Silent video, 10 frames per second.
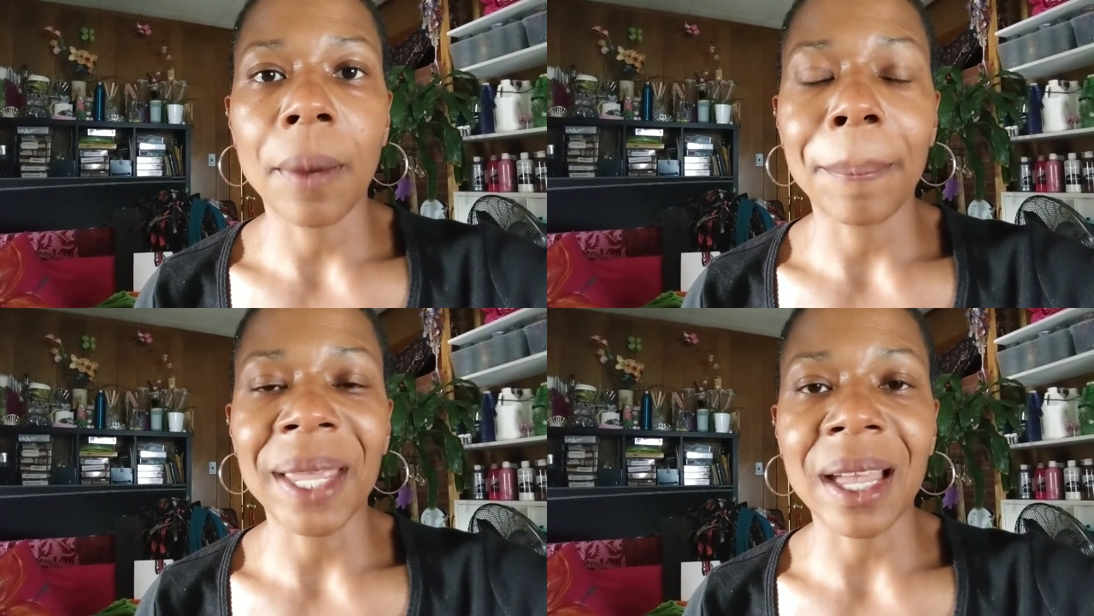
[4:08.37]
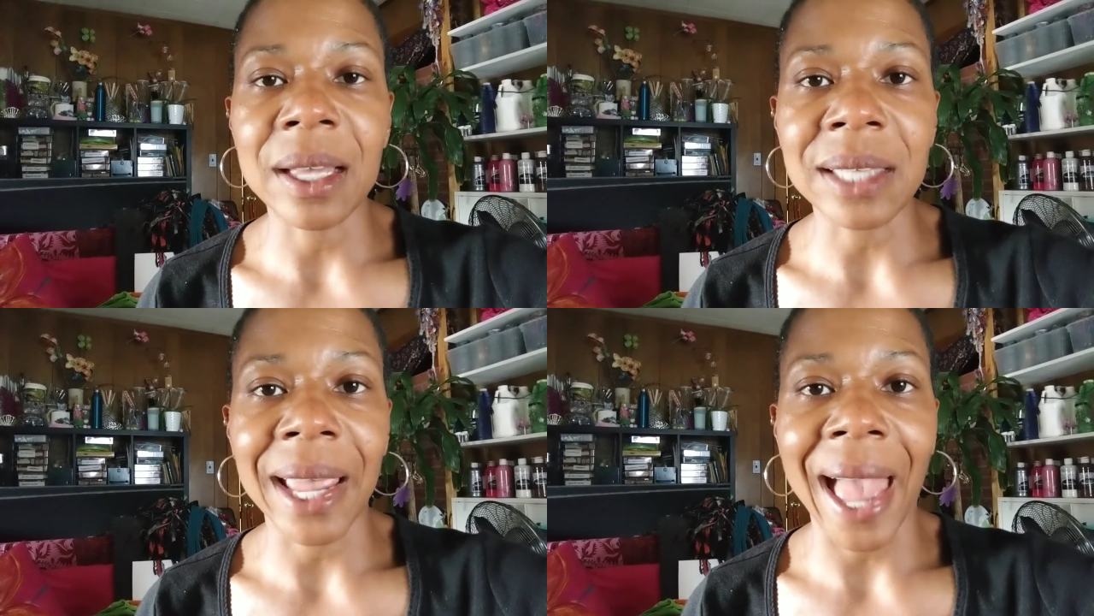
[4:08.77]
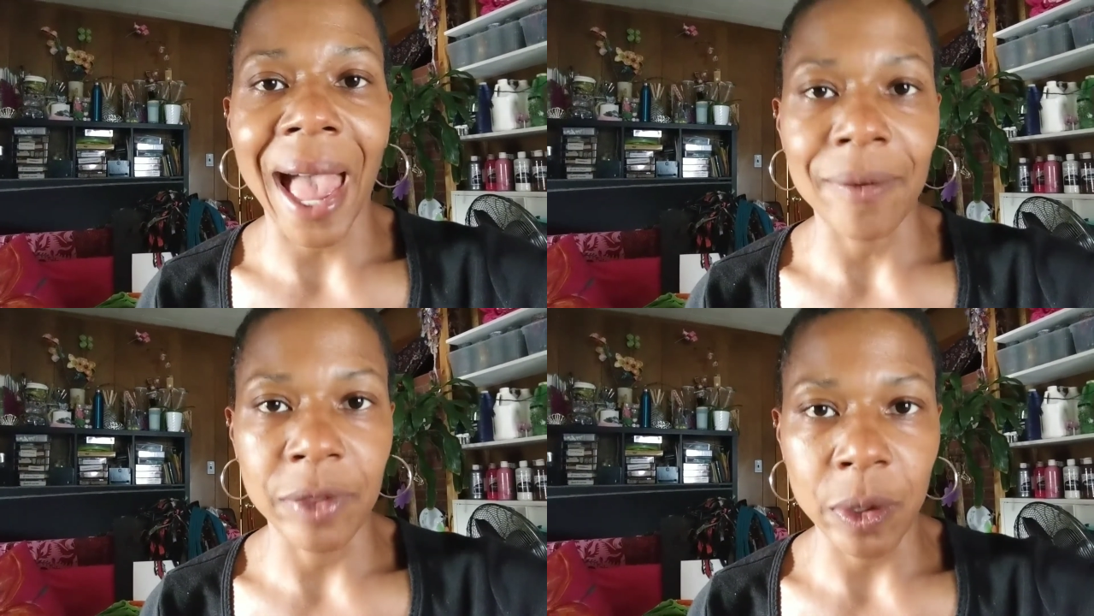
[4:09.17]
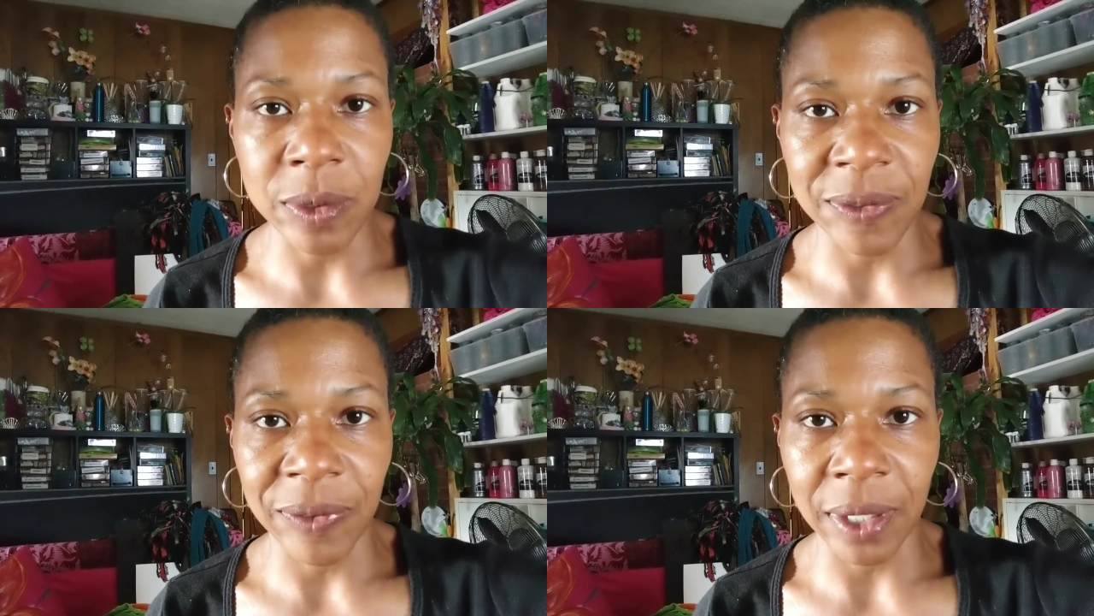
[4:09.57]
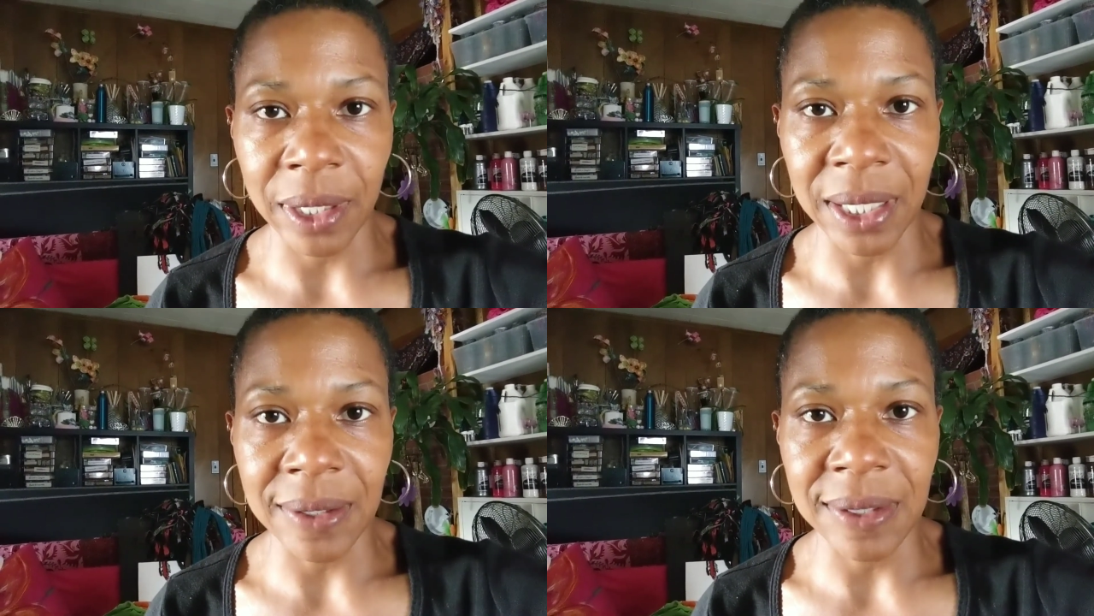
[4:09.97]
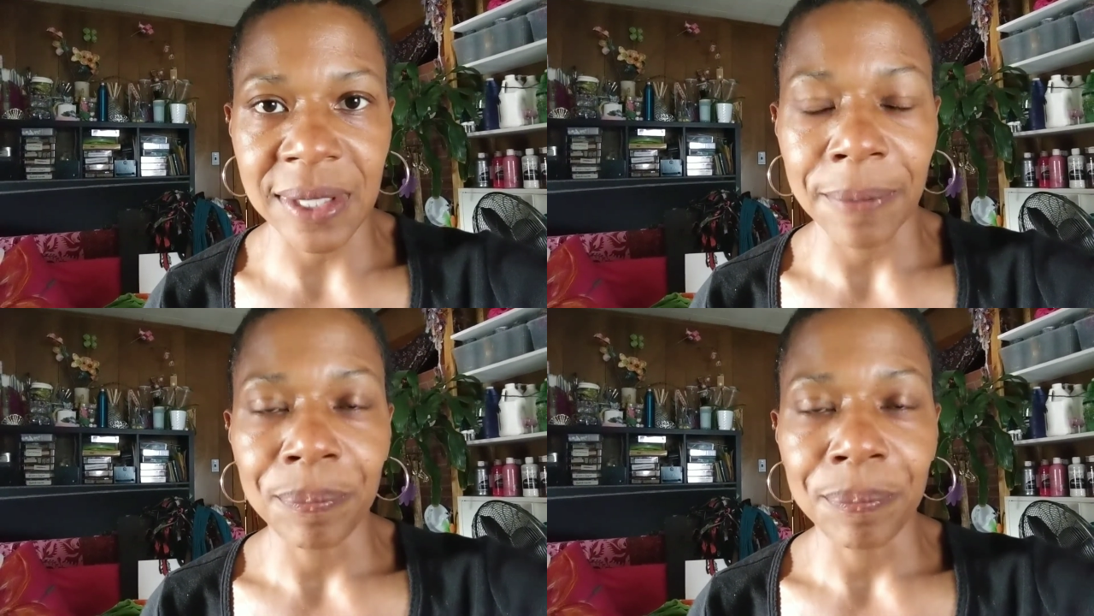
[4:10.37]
because I have those feelings,